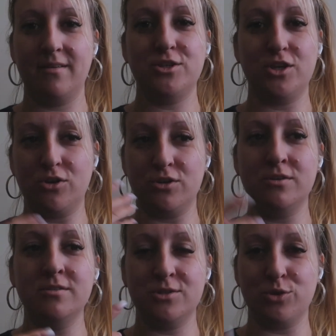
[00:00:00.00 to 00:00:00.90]
She
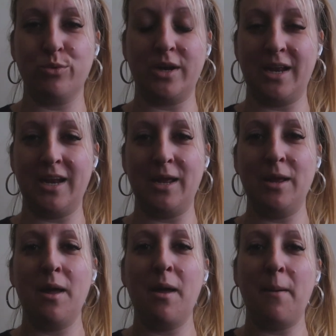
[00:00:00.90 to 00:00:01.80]
couldn't talk
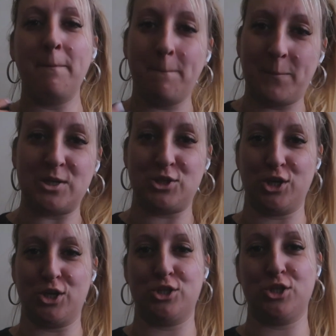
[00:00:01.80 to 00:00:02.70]
clearly, but
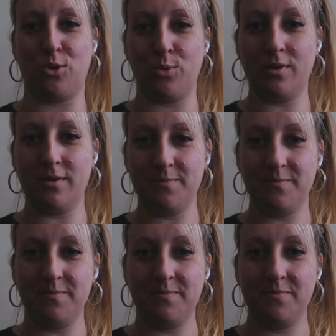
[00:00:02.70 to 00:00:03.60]
she could talk.
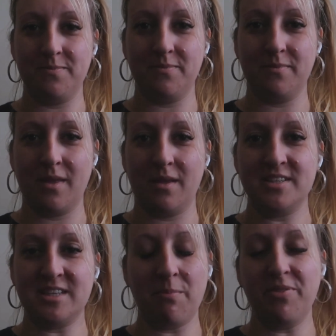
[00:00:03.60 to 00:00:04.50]

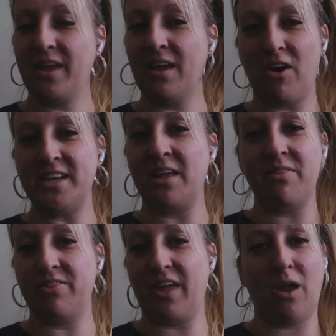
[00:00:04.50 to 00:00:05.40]
Something I
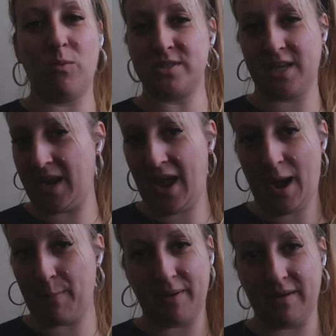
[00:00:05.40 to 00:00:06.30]
didn't think was going to
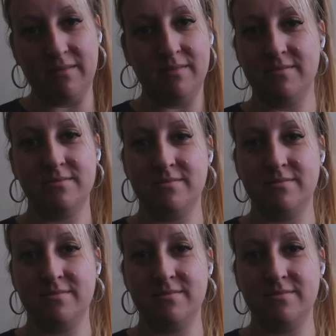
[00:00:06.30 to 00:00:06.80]
happen.